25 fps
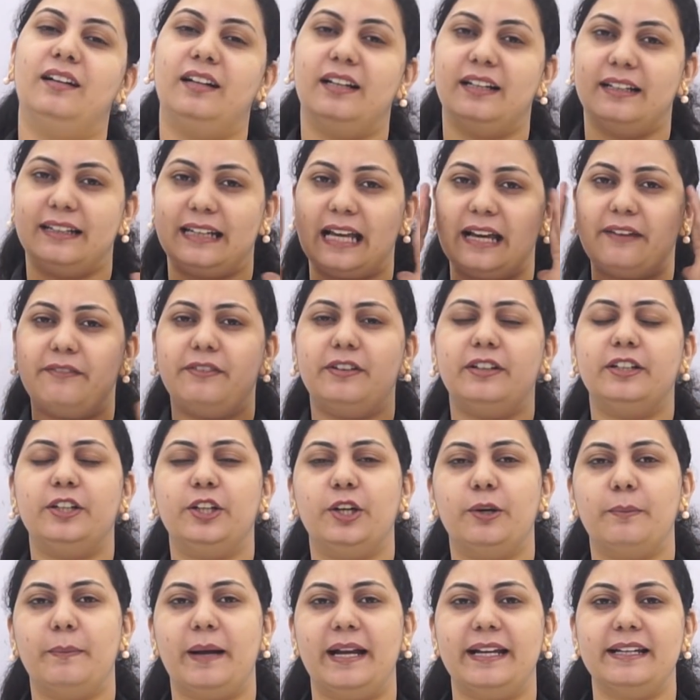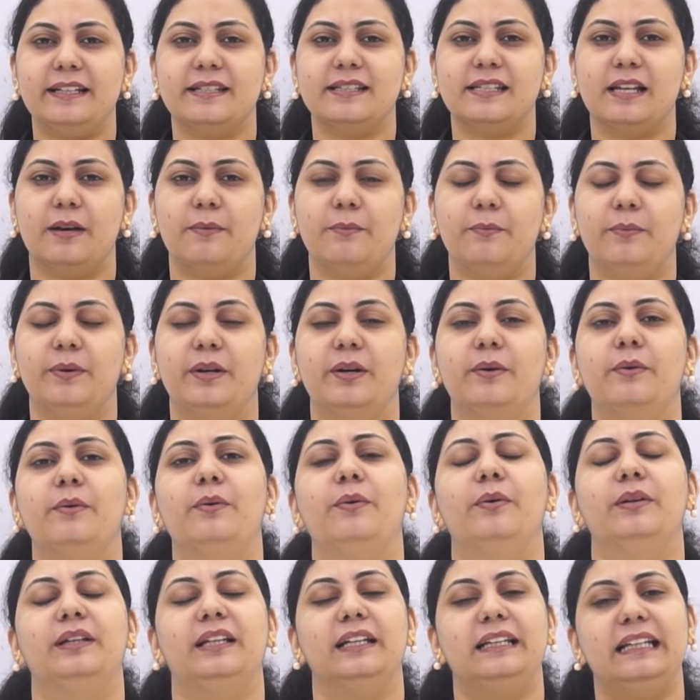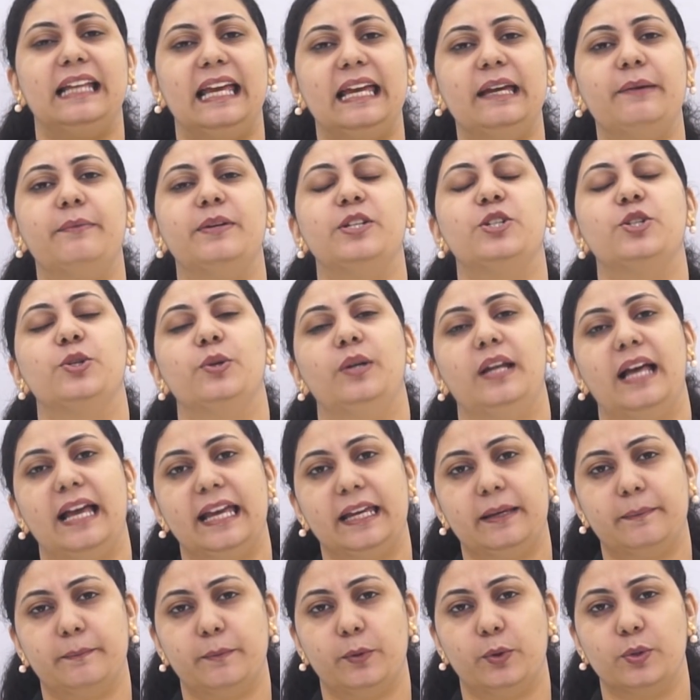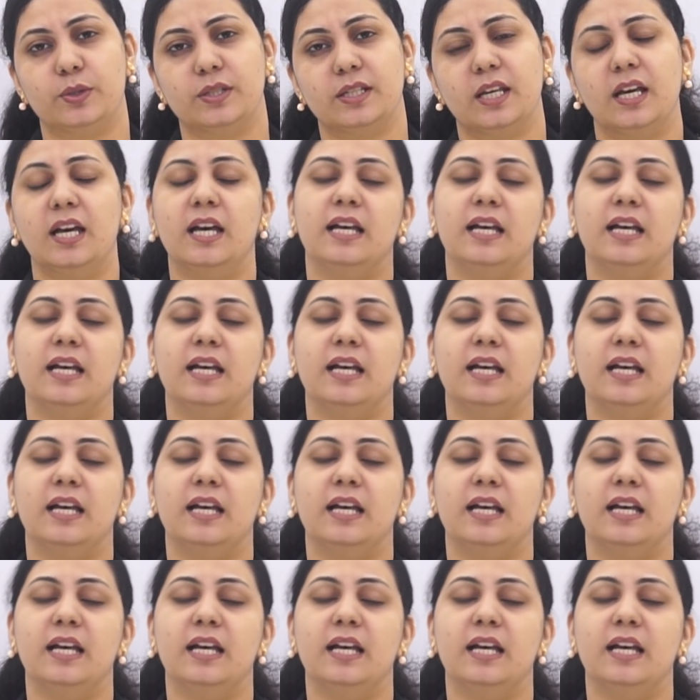Divert your mind somewhere, the thing which you like most.